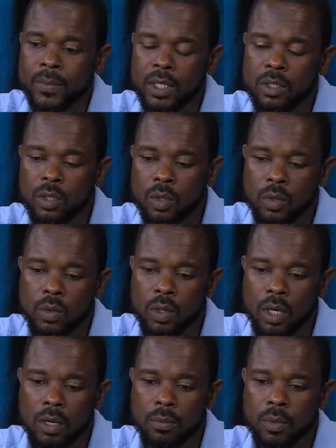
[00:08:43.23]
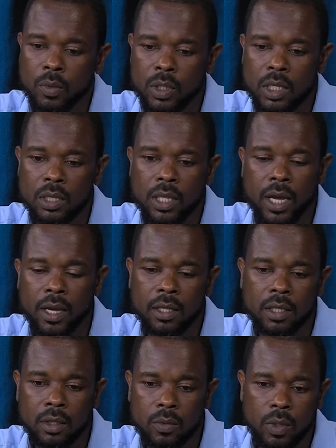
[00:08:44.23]
So um, we get that, and
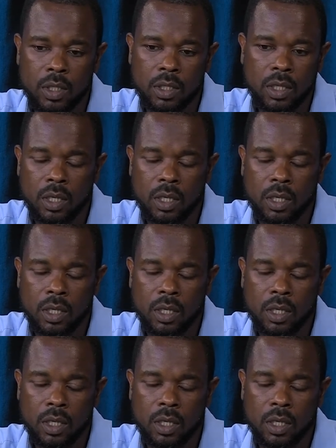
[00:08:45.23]
then we,